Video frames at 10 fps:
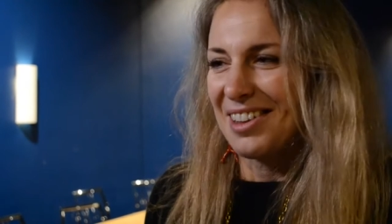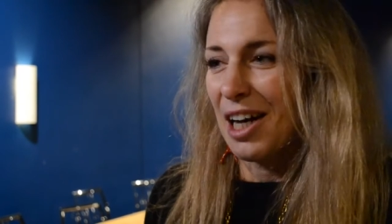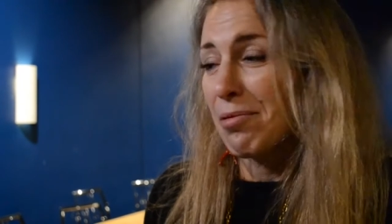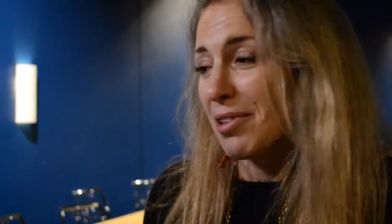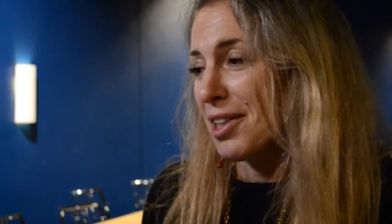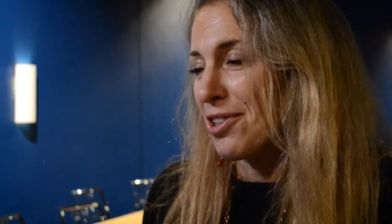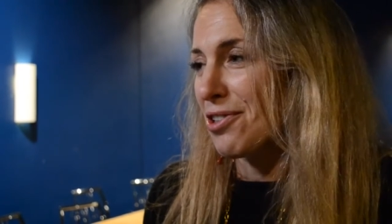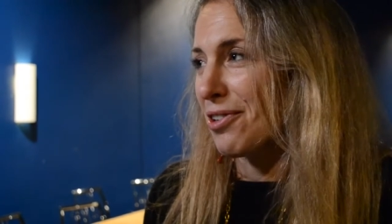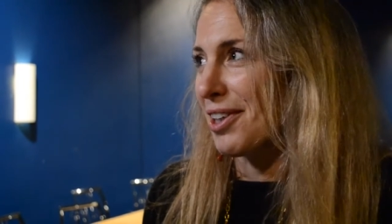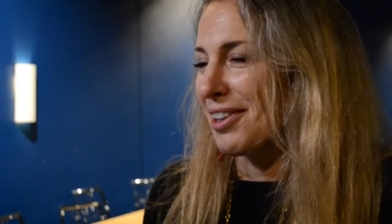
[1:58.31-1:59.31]
I'm really
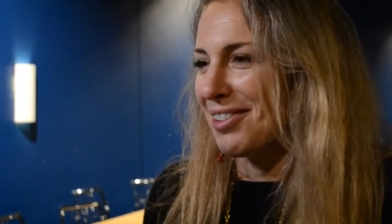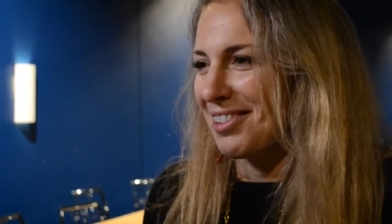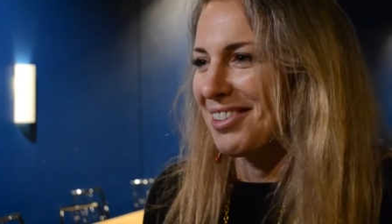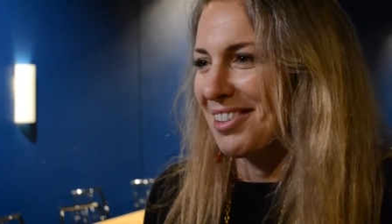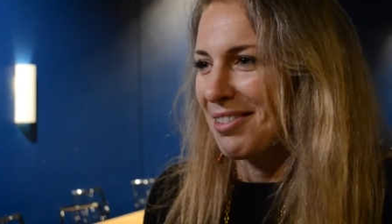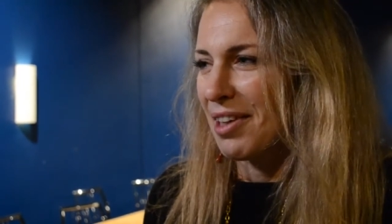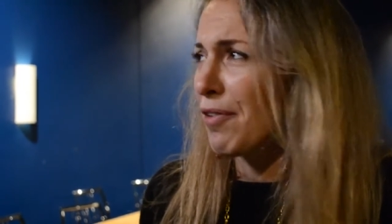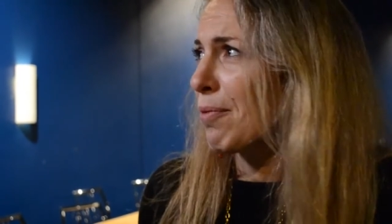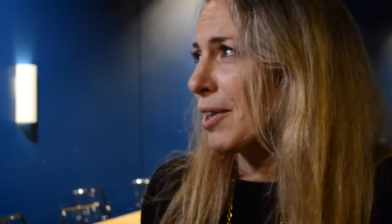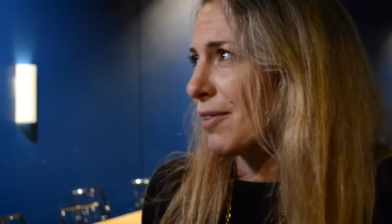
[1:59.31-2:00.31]
enjoying.
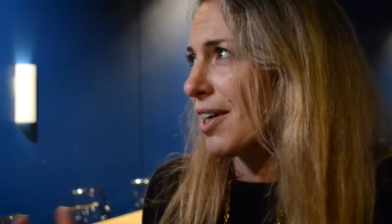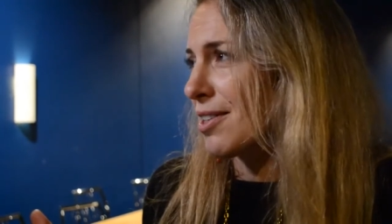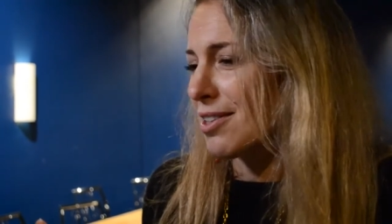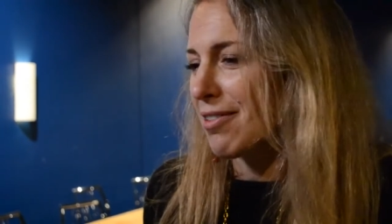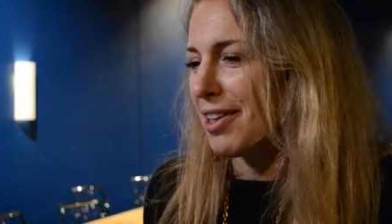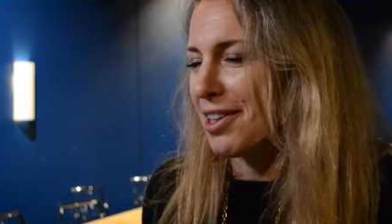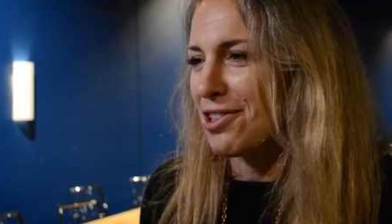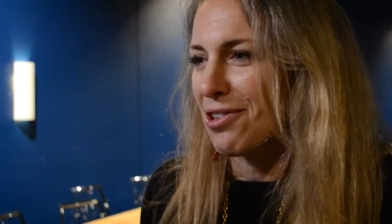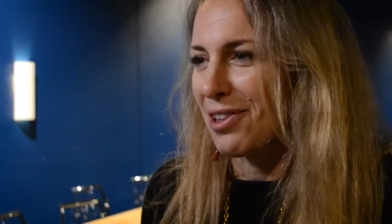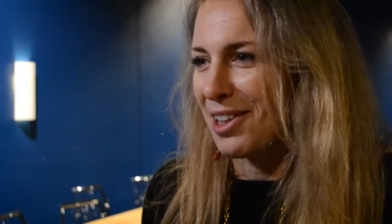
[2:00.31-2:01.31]
Everybody of us is really
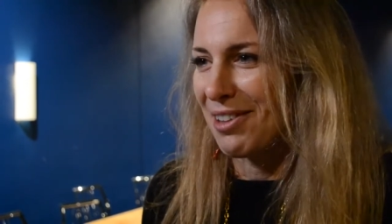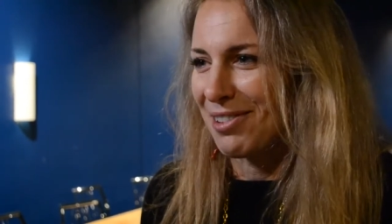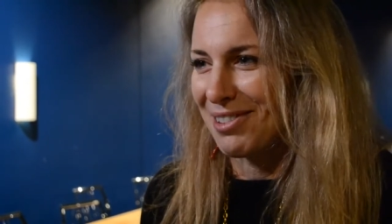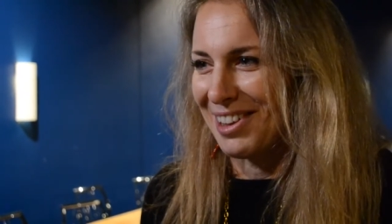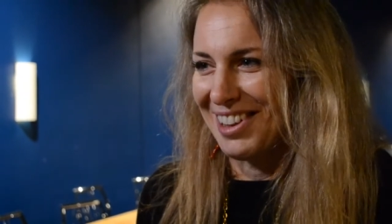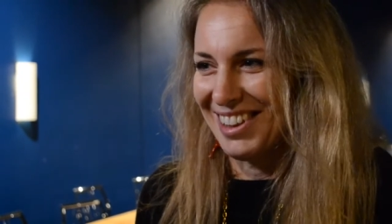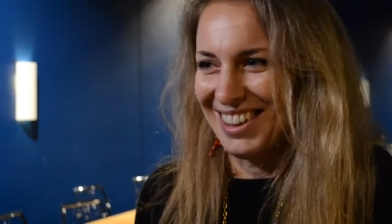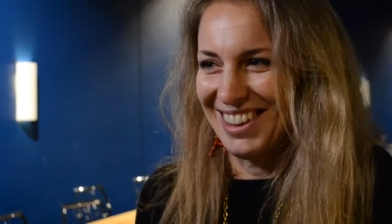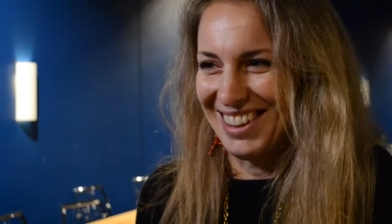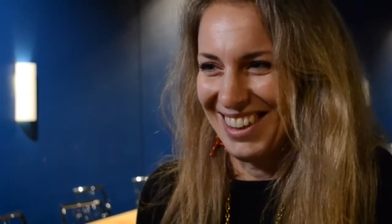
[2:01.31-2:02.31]
enjoying
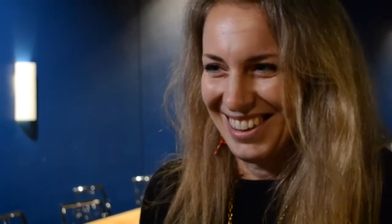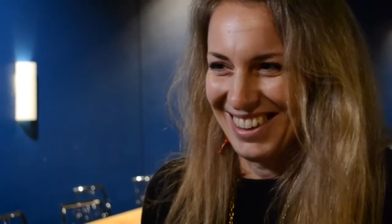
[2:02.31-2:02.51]
everywhere.